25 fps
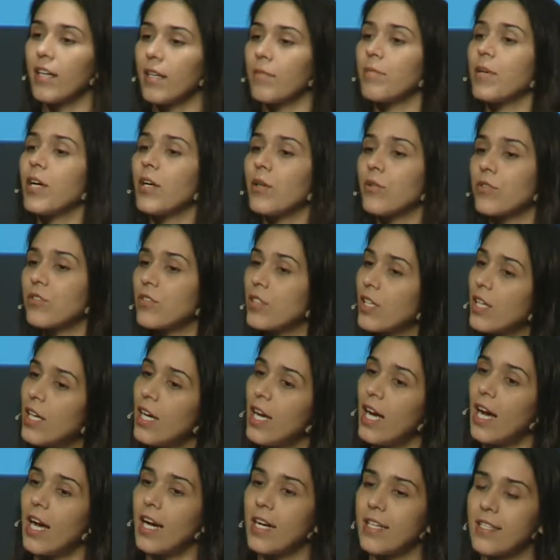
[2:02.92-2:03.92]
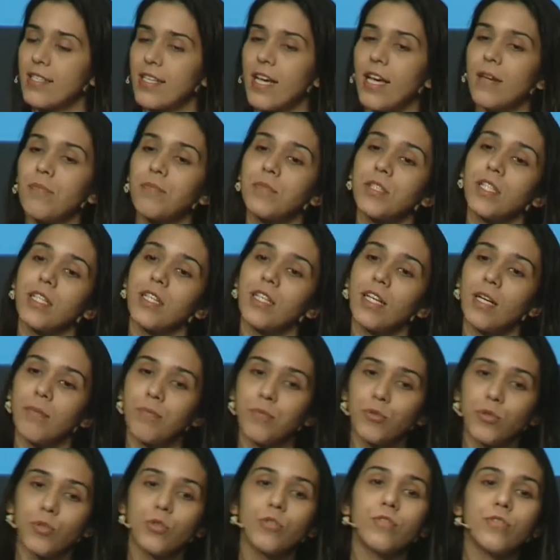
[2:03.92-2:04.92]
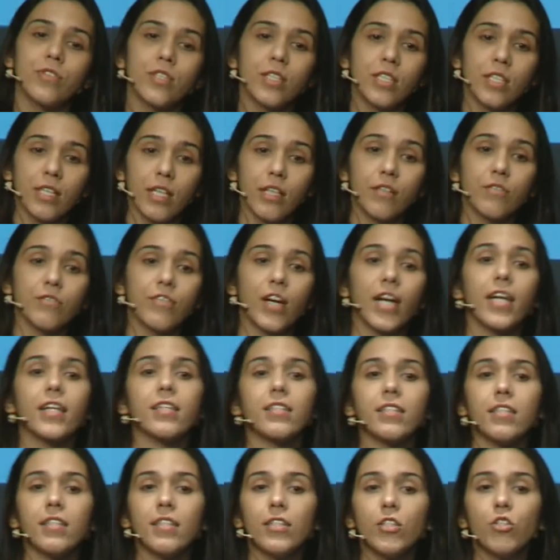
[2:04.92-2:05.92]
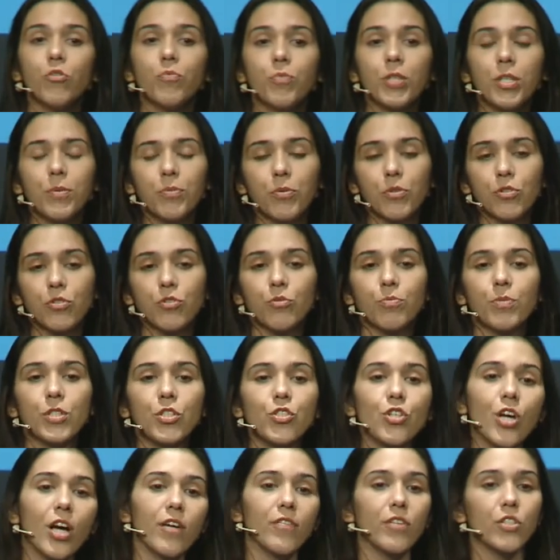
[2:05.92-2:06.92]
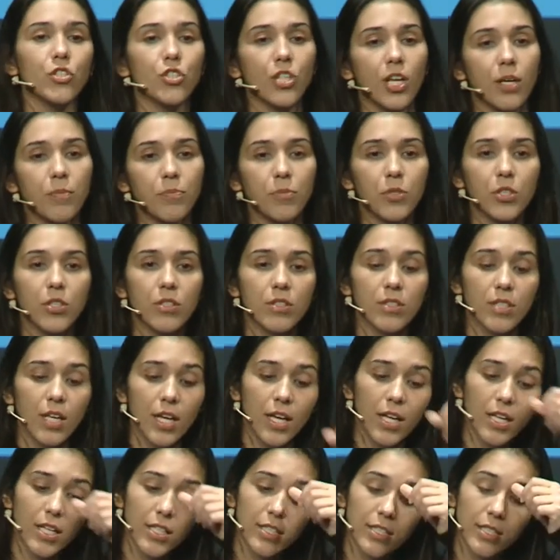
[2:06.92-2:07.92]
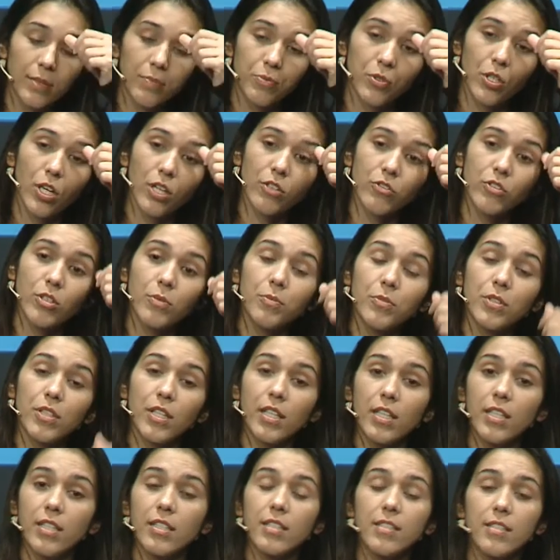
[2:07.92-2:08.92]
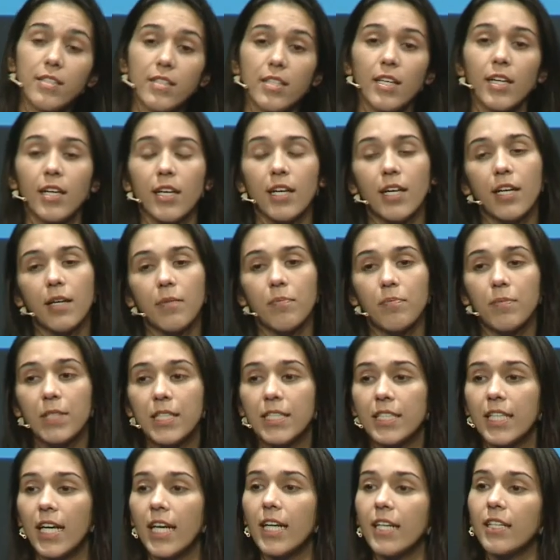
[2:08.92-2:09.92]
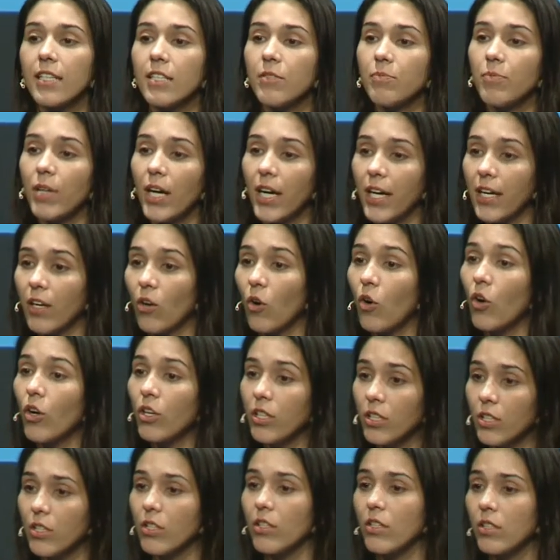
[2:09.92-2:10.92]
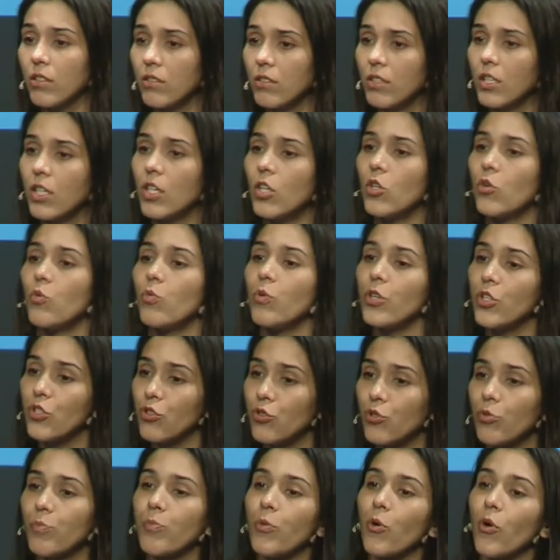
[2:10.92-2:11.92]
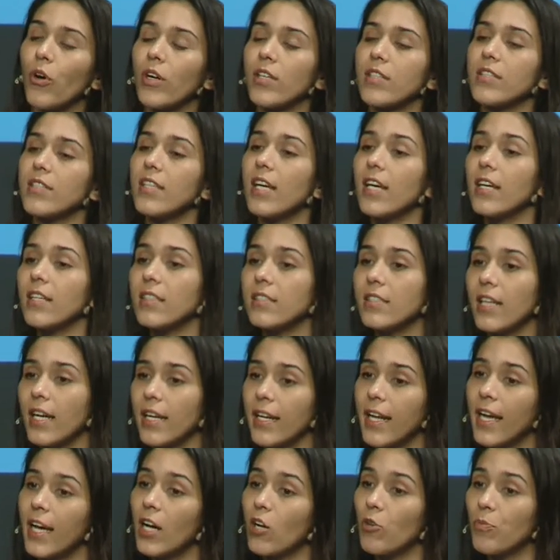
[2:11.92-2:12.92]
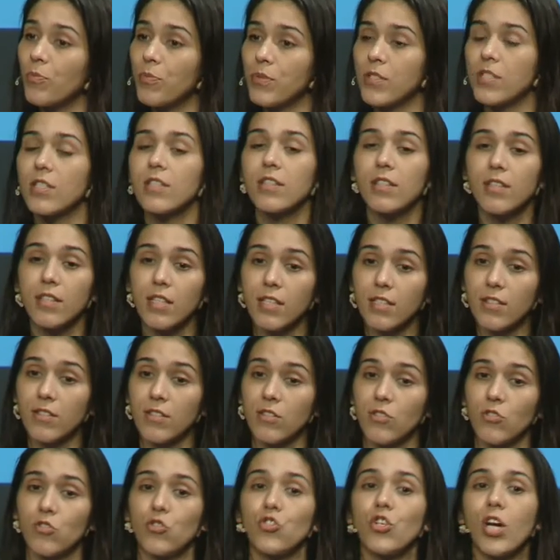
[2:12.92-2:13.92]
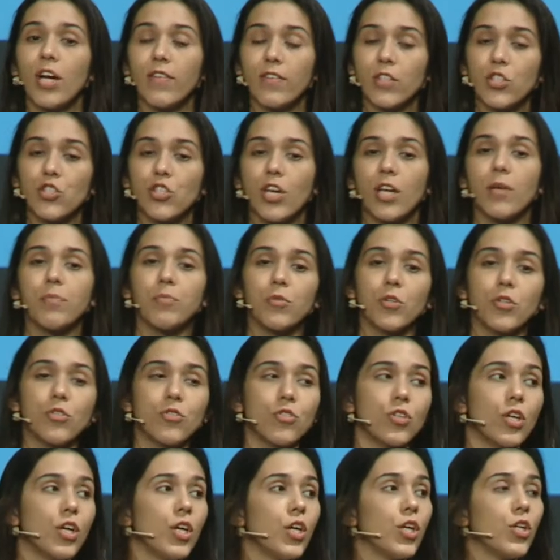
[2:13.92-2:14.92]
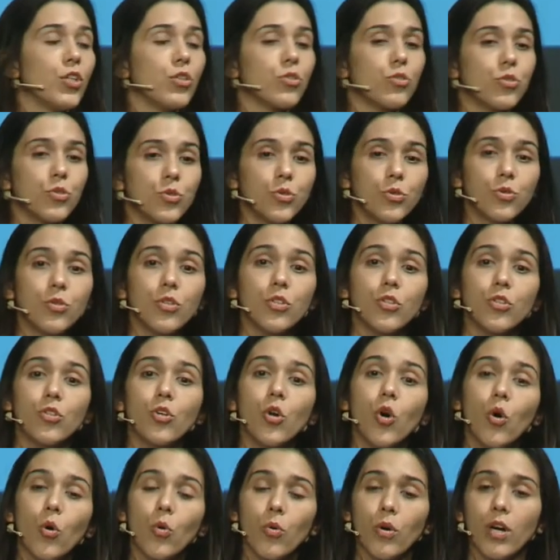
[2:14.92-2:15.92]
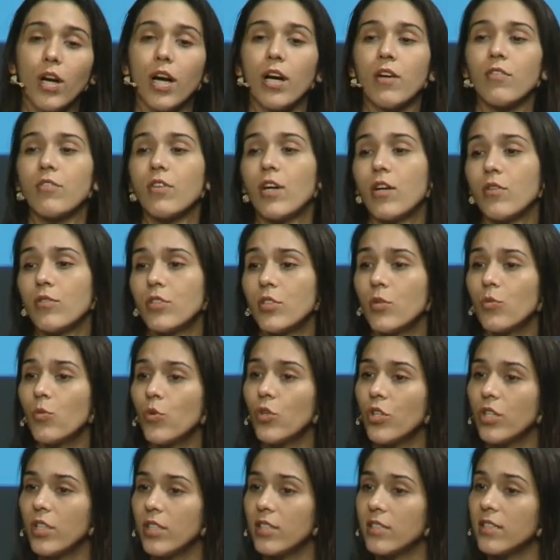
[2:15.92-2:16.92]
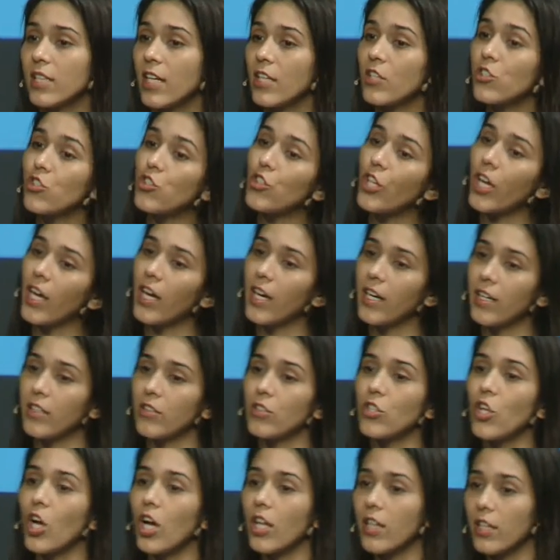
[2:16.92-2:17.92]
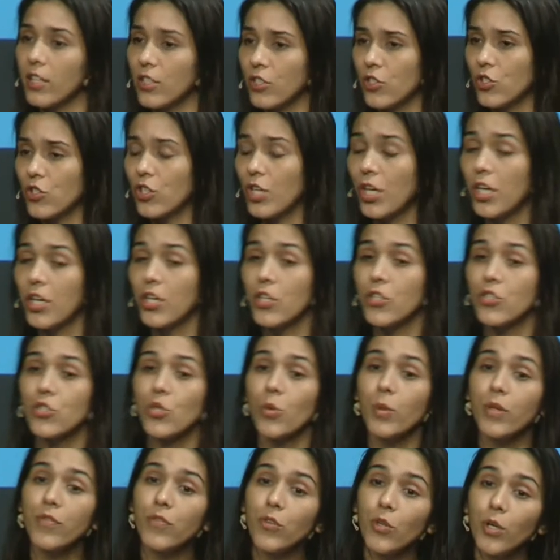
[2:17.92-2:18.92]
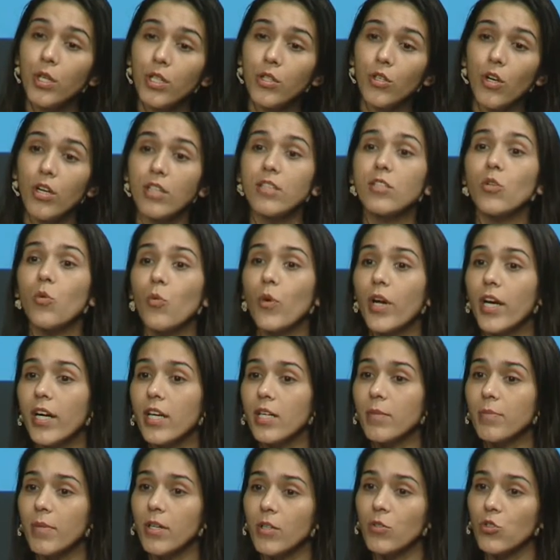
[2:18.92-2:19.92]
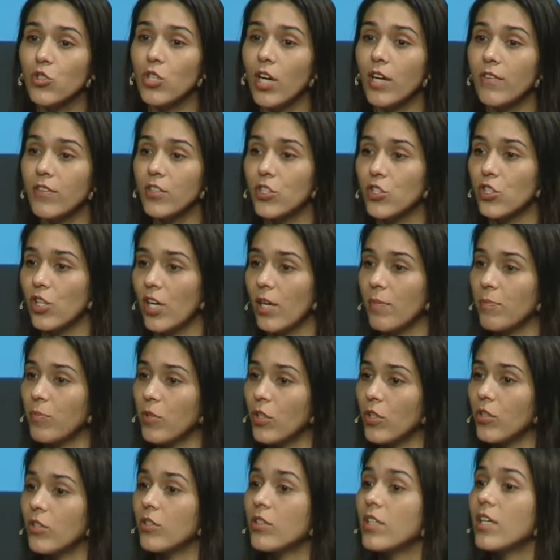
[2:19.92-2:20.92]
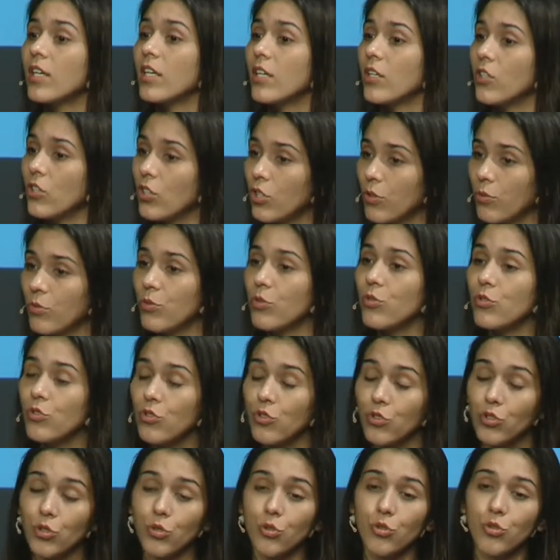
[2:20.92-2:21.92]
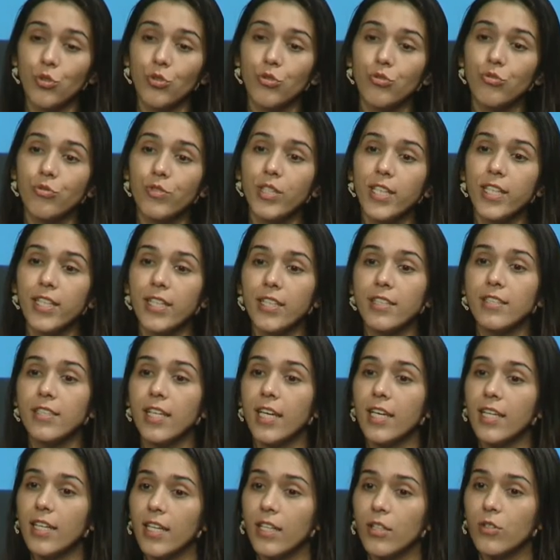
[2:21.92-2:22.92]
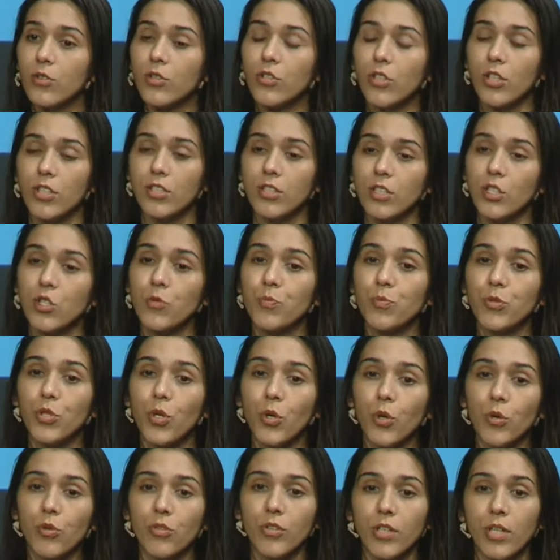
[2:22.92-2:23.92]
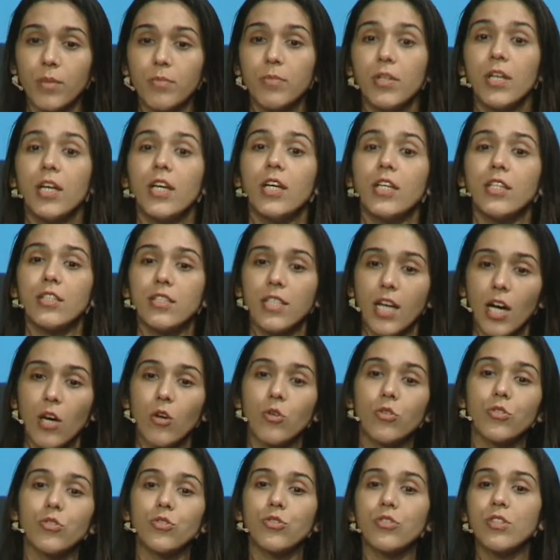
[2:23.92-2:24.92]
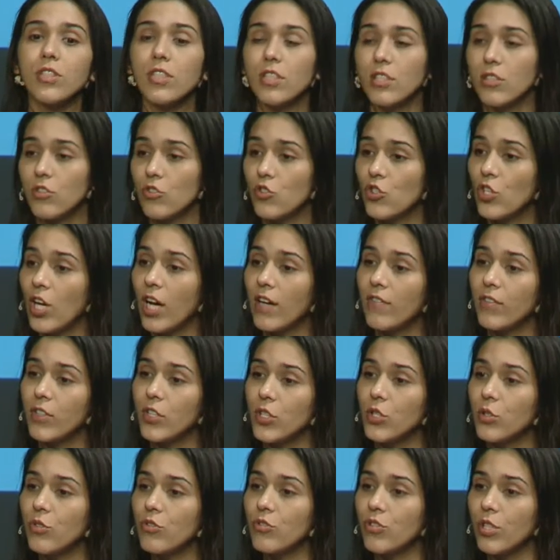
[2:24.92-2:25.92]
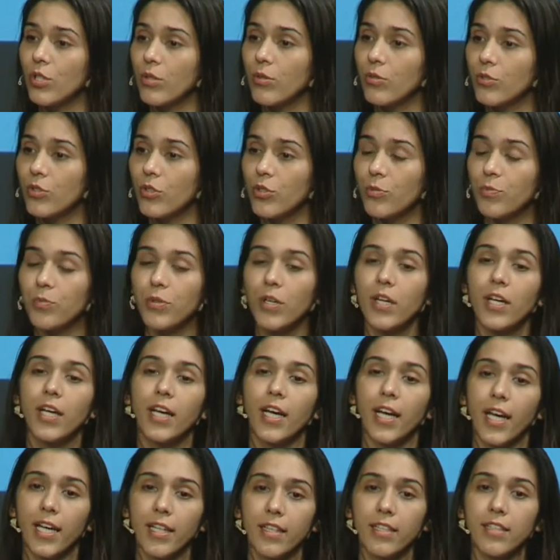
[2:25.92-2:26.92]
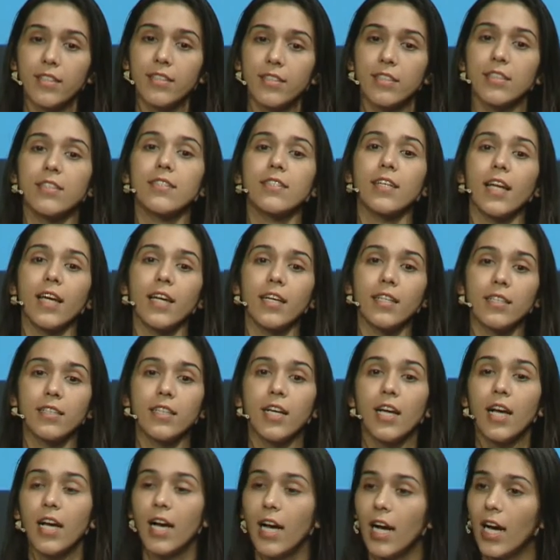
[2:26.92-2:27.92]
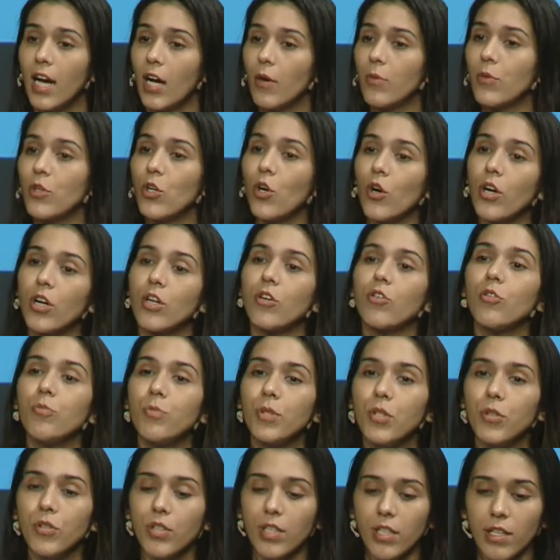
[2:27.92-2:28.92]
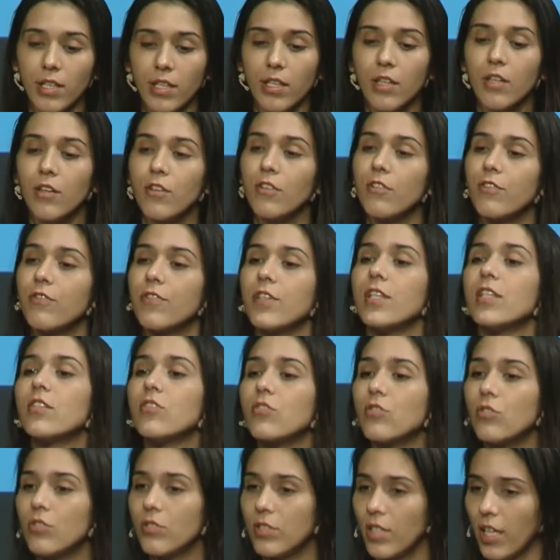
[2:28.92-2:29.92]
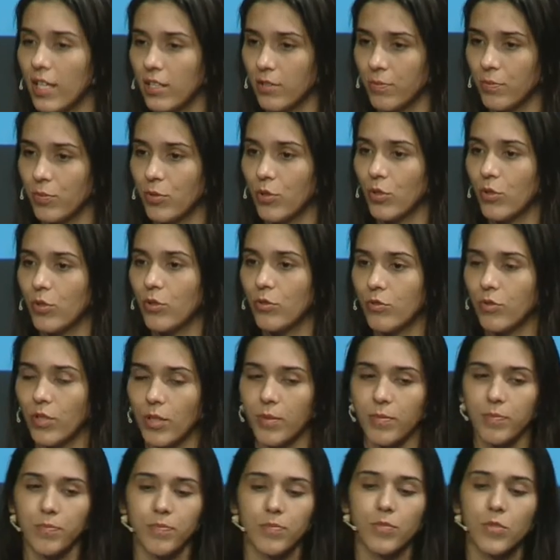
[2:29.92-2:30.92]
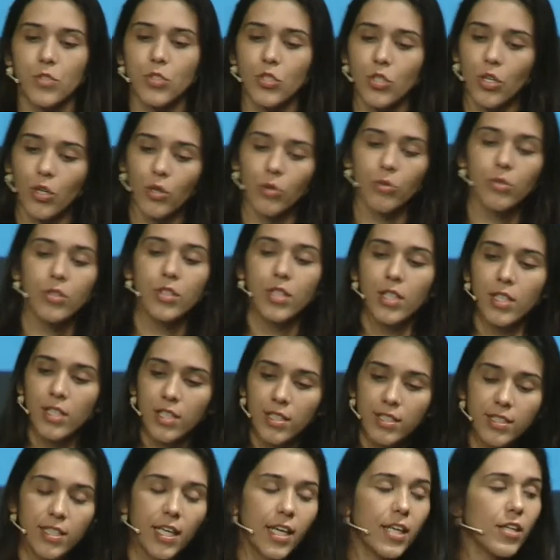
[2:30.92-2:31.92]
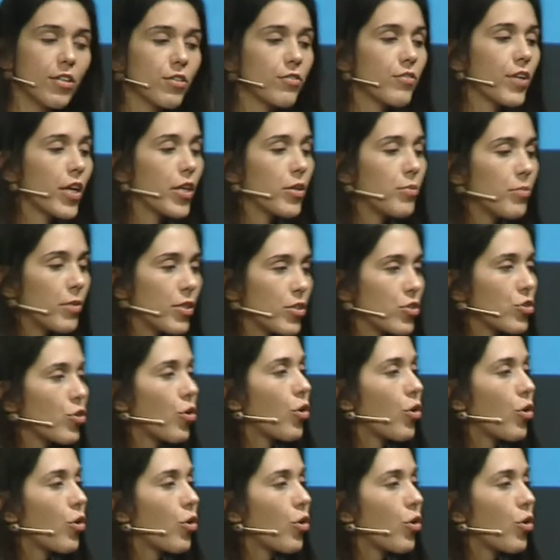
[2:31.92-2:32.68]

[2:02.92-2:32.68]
about accepting, approving, inviting new people to be Java champions. The program is uh, maintained by Oracle, which supports that and helps this Java champions to go around the world and share knowledge. So if you are not aware about Java Champion, you, would, you should really take a look on this program, talk to the Java user group, and understand how your community fits to that program. So thank you very much,